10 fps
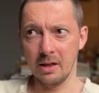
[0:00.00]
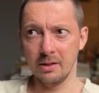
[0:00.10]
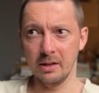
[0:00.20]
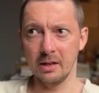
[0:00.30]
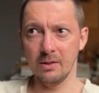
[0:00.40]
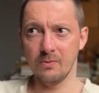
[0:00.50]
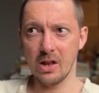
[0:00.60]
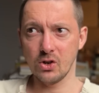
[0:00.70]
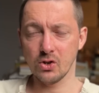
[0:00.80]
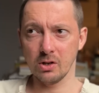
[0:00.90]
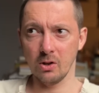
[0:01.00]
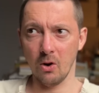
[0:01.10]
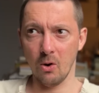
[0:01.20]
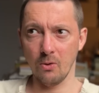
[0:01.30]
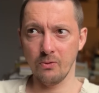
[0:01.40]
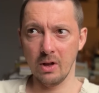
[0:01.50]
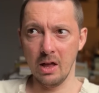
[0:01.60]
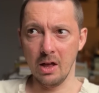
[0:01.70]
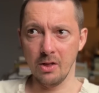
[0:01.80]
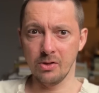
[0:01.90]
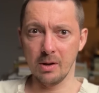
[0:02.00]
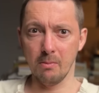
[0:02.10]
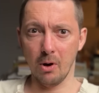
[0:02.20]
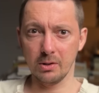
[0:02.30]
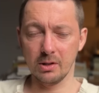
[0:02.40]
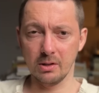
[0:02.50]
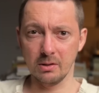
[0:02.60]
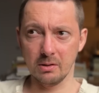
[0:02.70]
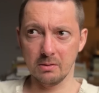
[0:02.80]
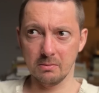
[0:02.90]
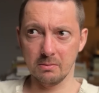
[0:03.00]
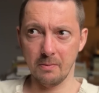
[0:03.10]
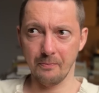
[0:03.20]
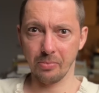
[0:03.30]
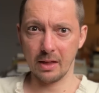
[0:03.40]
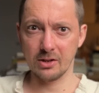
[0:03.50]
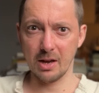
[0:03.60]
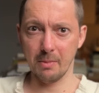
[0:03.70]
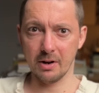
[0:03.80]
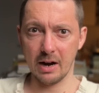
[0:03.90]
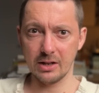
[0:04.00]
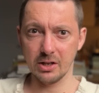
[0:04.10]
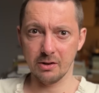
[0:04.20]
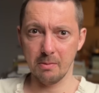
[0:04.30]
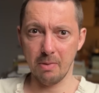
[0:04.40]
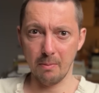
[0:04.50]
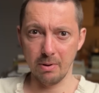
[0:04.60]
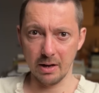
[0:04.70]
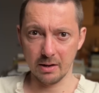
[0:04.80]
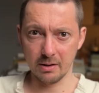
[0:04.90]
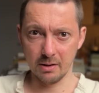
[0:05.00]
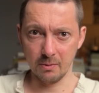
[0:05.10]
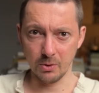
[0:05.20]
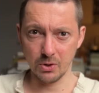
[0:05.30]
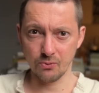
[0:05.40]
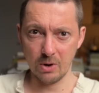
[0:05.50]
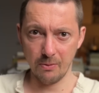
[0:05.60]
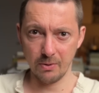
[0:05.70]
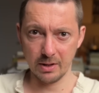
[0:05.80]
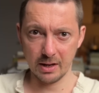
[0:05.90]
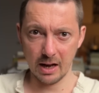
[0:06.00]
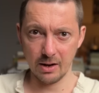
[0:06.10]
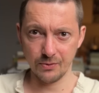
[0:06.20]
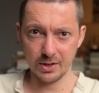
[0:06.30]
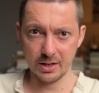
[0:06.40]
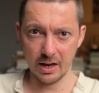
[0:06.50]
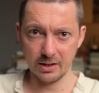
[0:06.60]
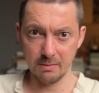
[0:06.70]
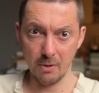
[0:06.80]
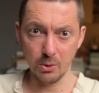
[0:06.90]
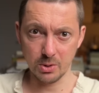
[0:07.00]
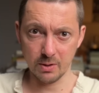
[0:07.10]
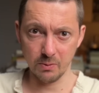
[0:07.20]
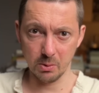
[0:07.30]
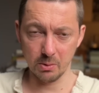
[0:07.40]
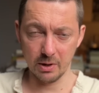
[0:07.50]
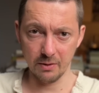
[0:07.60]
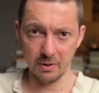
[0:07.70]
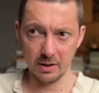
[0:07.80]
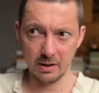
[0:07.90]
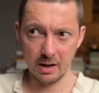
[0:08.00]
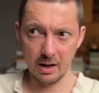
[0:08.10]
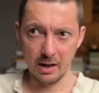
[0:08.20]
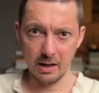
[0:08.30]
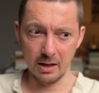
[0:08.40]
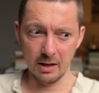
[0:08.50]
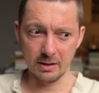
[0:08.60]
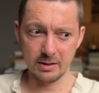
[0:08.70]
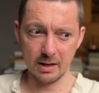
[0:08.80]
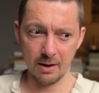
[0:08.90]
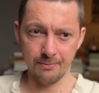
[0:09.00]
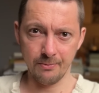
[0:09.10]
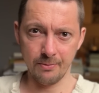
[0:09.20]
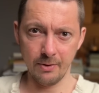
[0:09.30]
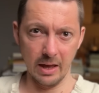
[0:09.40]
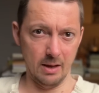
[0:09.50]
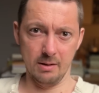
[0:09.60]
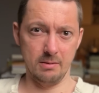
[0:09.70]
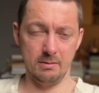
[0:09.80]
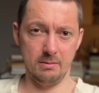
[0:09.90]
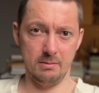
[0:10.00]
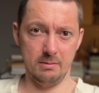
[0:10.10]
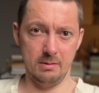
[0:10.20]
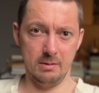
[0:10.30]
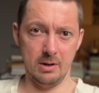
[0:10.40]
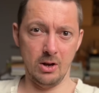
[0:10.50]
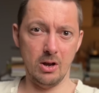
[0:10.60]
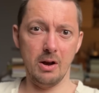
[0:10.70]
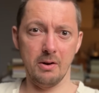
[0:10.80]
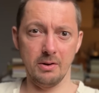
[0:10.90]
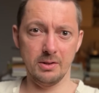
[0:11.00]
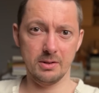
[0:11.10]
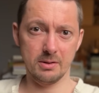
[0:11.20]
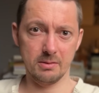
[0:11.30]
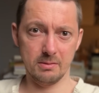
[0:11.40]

The invention of the modern democratic republic, which is roughly the kind of society most of you live in, is a freak occurrence